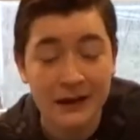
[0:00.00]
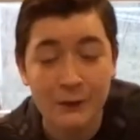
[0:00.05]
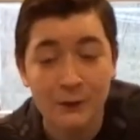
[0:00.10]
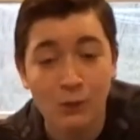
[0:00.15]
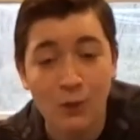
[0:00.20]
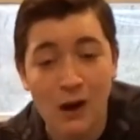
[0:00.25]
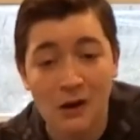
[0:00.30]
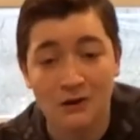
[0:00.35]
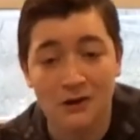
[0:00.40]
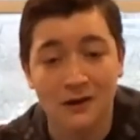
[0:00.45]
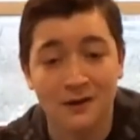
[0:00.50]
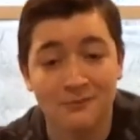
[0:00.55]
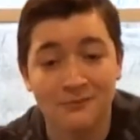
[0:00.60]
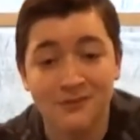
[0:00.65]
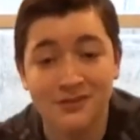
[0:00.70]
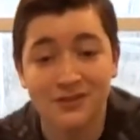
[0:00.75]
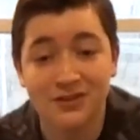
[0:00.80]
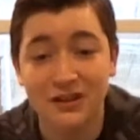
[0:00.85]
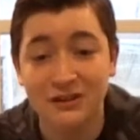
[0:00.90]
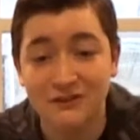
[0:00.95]
and welcome
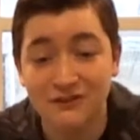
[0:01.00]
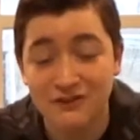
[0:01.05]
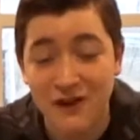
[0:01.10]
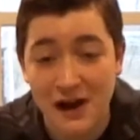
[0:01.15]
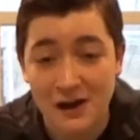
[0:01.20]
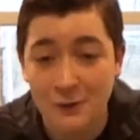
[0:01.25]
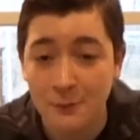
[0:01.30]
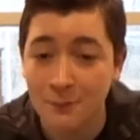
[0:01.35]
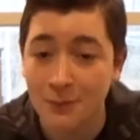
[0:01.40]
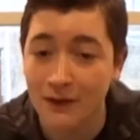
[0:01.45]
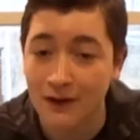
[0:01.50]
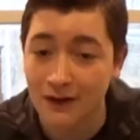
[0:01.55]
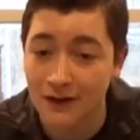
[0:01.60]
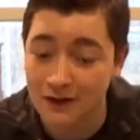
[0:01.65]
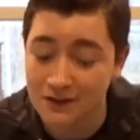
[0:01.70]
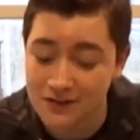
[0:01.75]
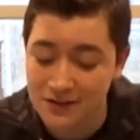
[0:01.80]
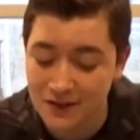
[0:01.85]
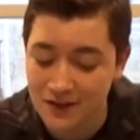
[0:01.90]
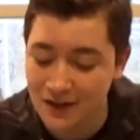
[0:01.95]
to the final
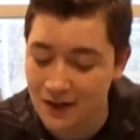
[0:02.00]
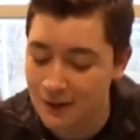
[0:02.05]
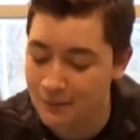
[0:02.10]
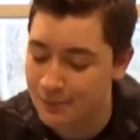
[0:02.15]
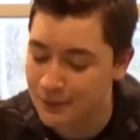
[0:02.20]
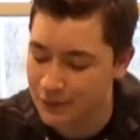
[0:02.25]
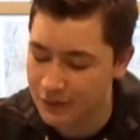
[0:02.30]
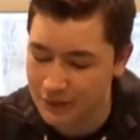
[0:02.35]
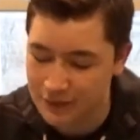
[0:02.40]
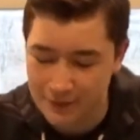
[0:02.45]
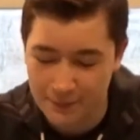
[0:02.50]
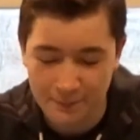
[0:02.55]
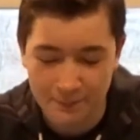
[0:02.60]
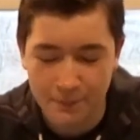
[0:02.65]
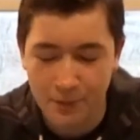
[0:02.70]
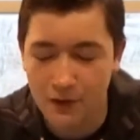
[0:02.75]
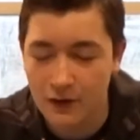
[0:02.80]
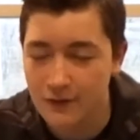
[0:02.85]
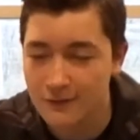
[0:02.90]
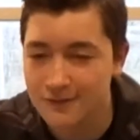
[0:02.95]
part of building the
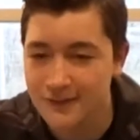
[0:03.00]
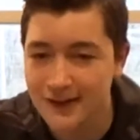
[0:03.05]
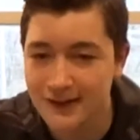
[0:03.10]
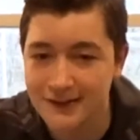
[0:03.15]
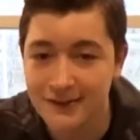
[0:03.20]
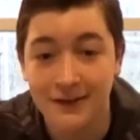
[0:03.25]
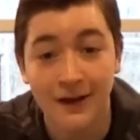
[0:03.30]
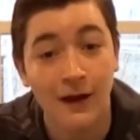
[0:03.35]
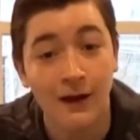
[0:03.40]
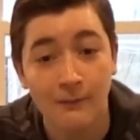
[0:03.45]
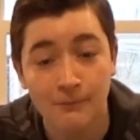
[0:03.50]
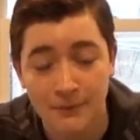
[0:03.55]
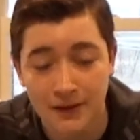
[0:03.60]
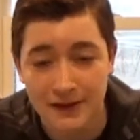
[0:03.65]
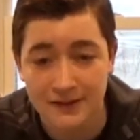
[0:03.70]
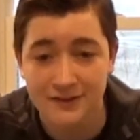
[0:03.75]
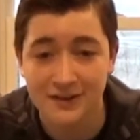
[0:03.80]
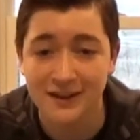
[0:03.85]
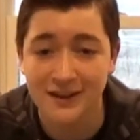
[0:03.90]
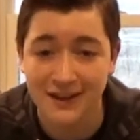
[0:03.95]
perfect,
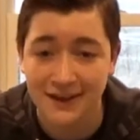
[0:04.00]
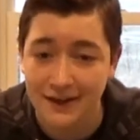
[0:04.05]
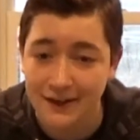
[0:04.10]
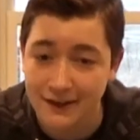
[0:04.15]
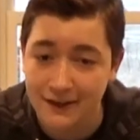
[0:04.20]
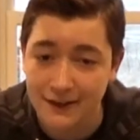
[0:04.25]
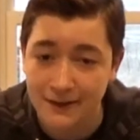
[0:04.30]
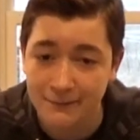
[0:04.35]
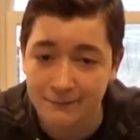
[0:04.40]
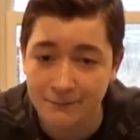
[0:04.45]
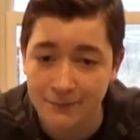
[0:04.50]
amazing cake.